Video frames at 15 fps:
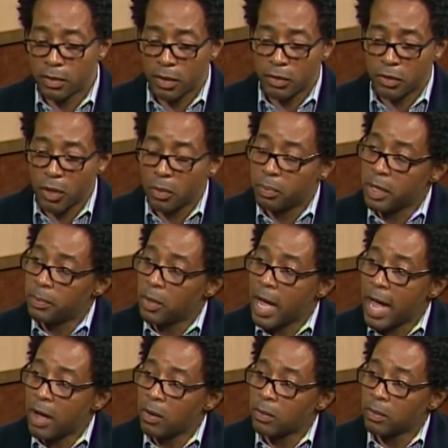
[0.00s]
show people
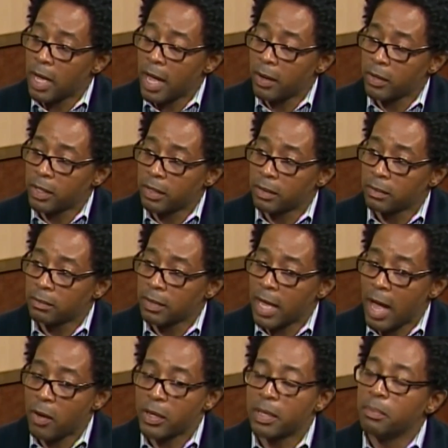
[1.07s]
how it
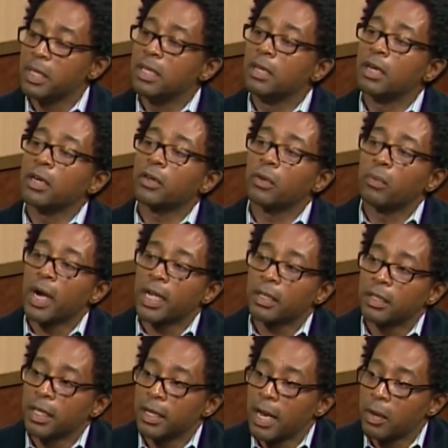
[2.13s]
can be done
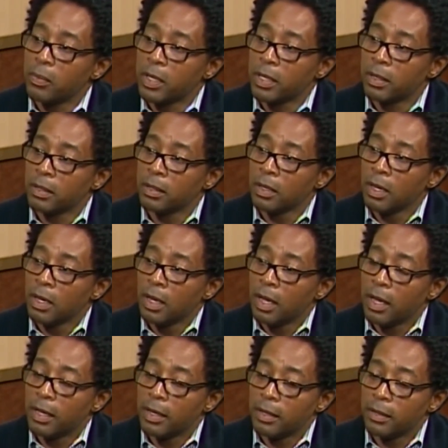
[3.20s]
correctly and how we can,
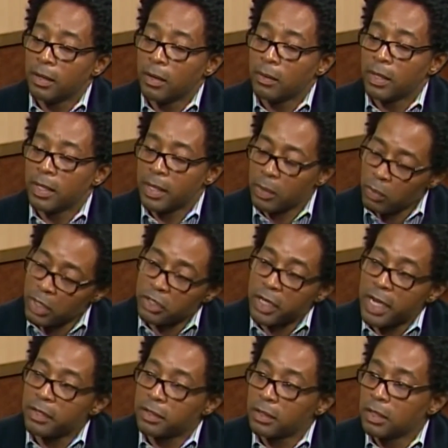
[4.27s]
and what
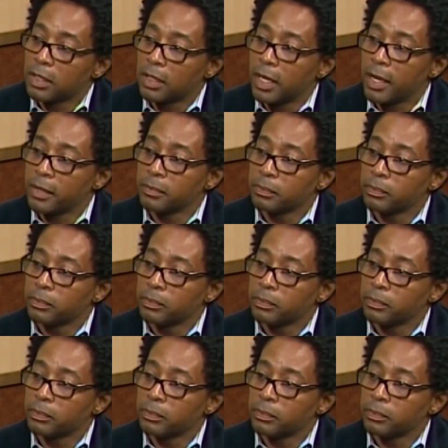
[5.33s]
change can look like.